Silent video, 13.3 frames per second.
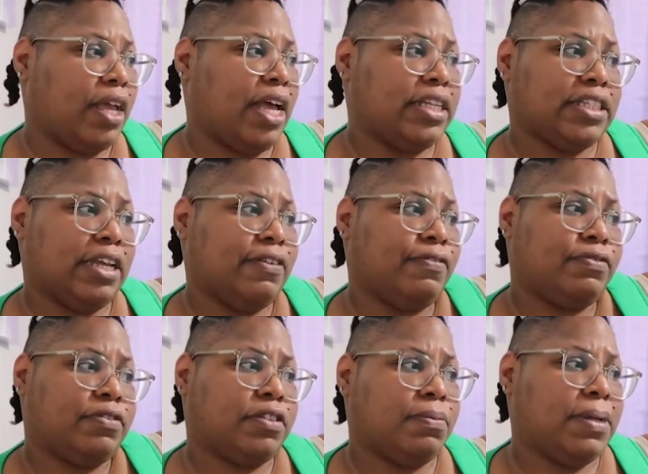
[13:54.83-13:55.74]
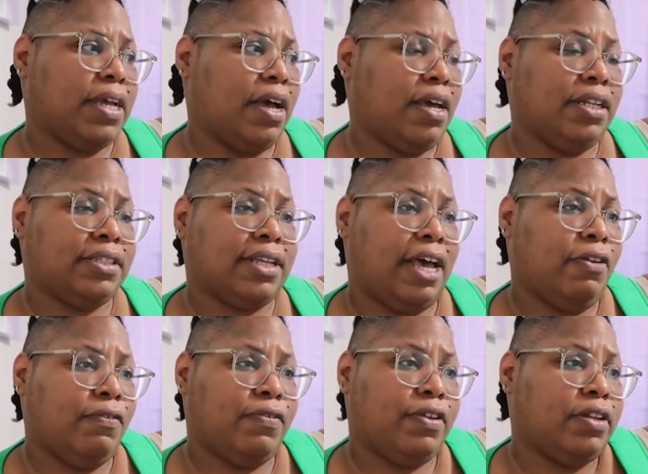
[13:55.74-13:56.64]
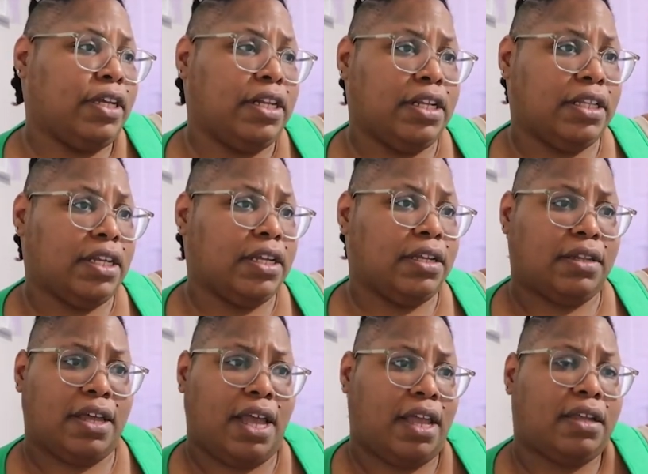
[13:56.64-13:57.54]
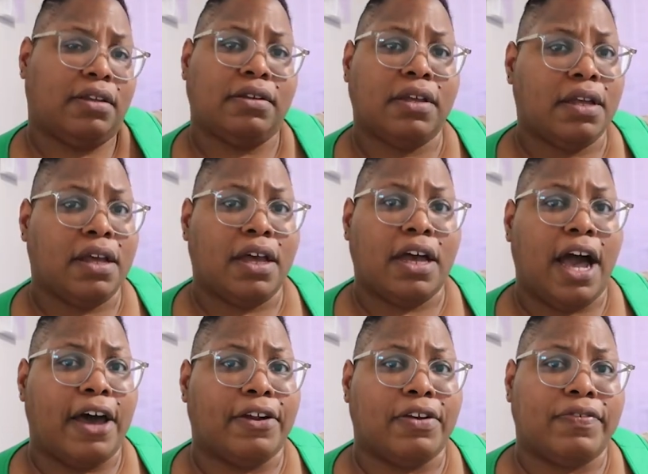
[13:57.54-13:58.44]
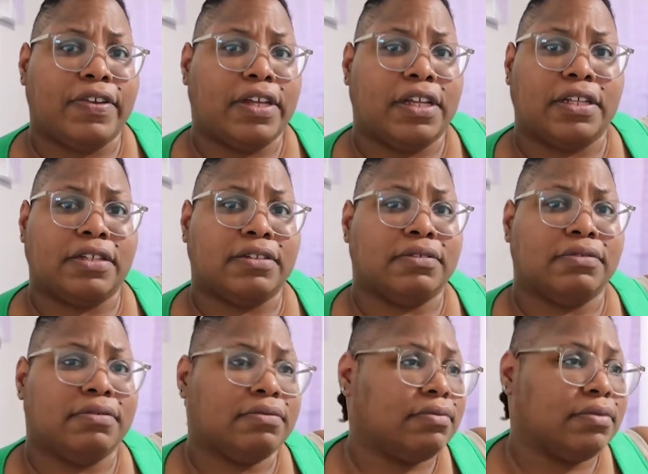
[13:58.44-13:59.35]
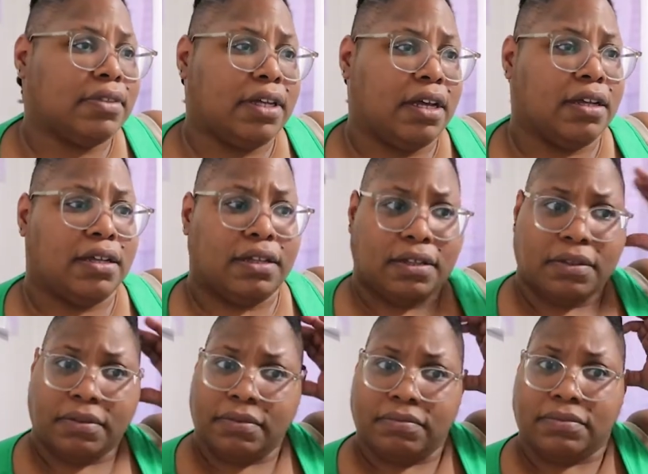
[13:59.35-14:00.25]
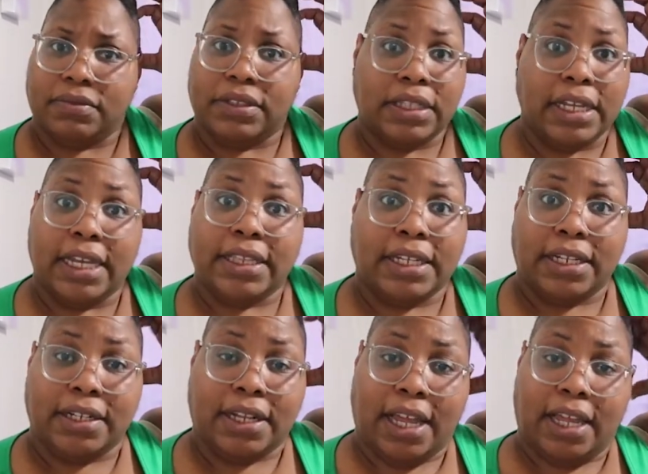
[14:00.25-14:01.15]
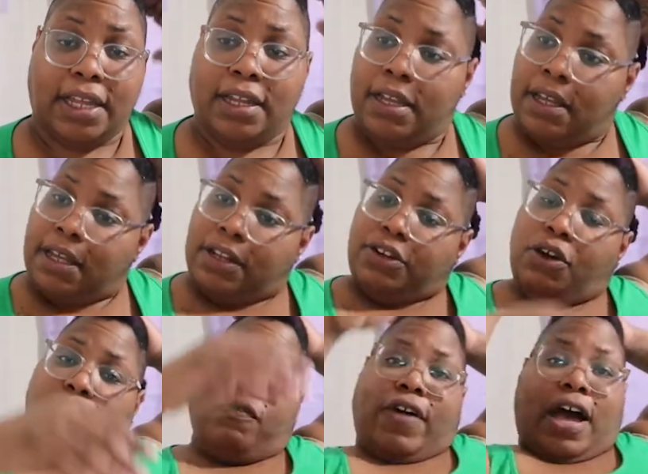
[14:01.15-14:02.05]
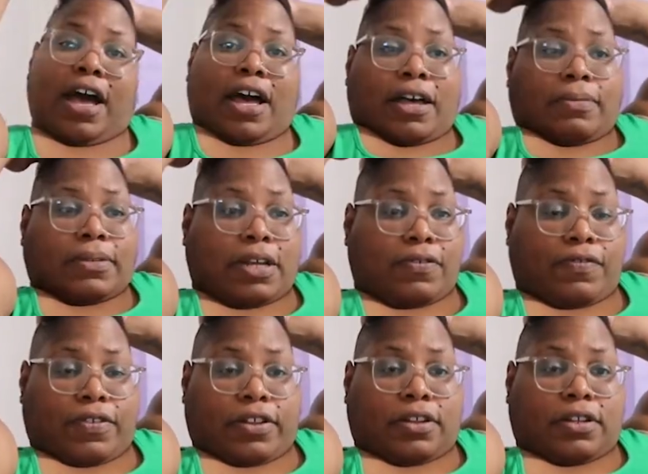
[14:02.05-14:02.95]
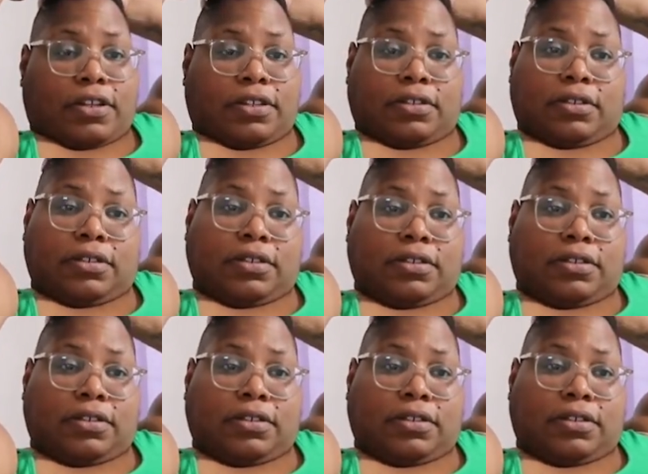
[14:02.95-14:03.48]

I say, to be honest, I don't feel anything. Like, I don't feel nothing, like no vibes. I don't feel a